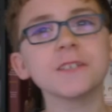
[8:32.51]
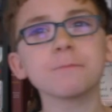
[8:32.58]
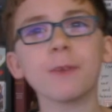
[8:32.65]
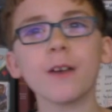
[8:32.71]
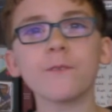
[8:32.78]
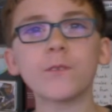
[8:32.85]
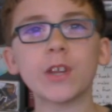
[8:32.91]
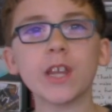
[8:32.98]
of
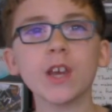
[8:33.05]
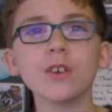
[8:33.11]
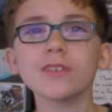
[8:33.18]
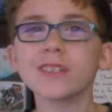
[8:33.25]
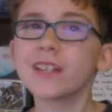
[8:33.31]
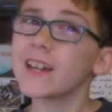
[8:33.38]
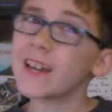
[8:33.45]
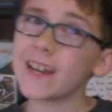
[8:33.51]
my
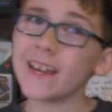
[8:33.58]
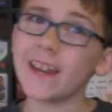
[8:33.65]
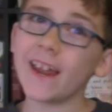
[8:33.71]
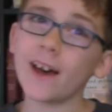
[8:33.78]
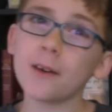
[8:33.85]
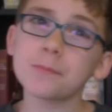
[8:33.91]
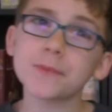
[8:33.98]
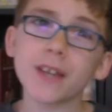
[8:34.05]
videos. It
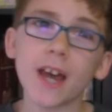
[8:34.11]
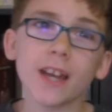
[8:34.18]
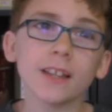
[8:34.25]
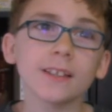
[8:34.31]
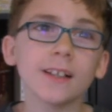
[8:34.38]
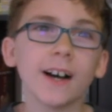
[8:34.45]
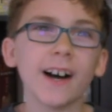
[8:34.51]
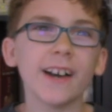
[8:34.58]
helps out
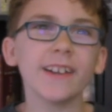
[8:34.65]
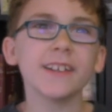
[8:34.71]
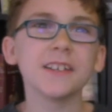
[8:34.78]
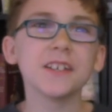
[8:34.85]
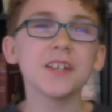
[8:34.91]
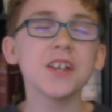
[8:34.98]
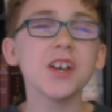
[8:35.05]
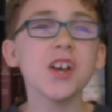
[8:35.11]
a lot.
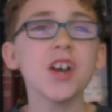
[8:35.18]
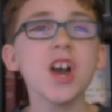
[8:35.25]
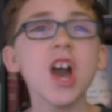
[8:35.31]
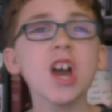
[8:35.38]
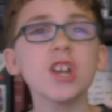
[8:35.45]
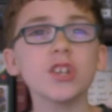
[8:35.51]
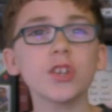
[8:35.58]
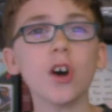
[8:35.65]

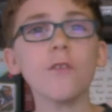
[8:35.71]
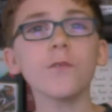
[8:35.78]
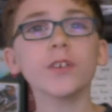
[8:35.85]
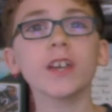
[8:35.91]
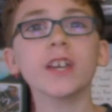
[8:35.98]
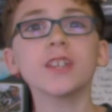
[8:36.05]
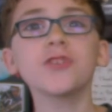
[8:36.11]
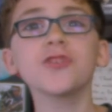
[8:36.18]
Don't
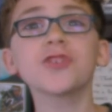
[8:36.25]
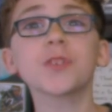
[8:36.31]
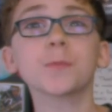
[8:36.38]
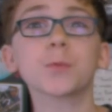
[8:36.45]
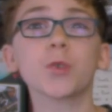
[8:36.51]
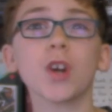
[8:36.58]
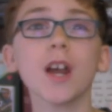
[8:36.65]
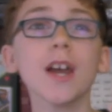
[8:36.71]
forget to
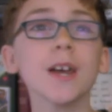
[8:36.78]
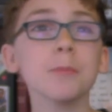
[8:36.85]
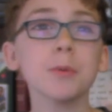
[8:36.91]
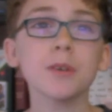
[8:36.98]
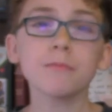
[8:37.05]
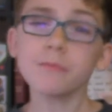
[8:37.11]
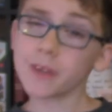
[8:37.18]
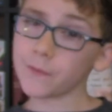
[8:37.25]
subscribe
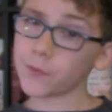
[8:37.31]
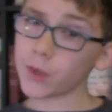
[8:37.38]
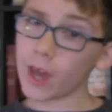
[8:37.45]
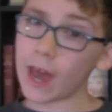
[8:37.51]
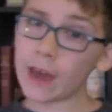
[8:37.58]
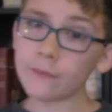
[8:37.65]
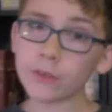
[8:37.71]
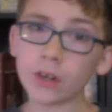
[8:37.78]
if you
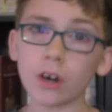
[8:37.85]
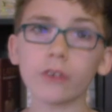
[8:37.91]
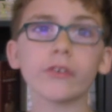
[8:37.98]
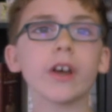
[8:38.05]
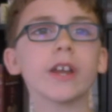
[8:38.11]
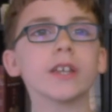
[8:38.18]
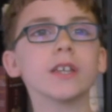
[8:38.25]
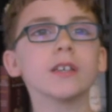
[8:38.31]
haven't
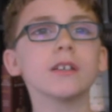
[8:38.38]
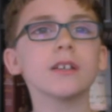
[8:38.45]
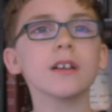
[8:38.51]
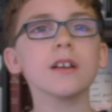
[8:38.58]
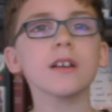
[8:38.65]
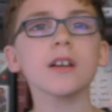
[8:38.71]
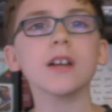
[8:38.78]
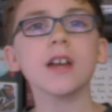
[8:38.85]
already.
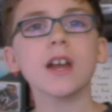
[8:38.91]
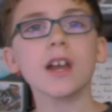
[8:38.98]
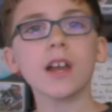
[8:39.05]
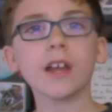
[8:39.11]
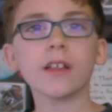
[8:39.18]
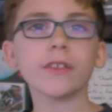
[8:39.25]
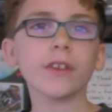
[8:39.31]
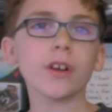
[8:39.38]

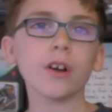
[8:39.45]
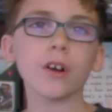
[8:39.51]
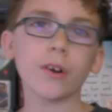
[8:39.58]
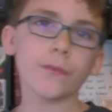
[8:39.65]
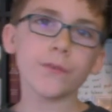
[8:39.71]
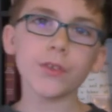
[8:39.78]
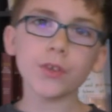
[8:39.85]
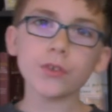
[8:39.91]
And there are
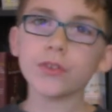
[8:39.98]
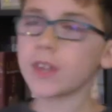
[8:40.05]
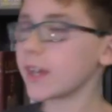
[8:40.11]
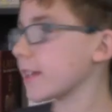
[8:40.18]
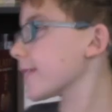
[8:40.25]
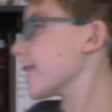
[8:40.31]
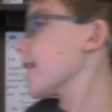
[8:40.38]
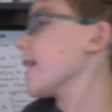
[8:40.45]
a few
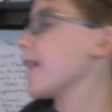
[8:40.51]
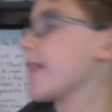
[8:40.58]
things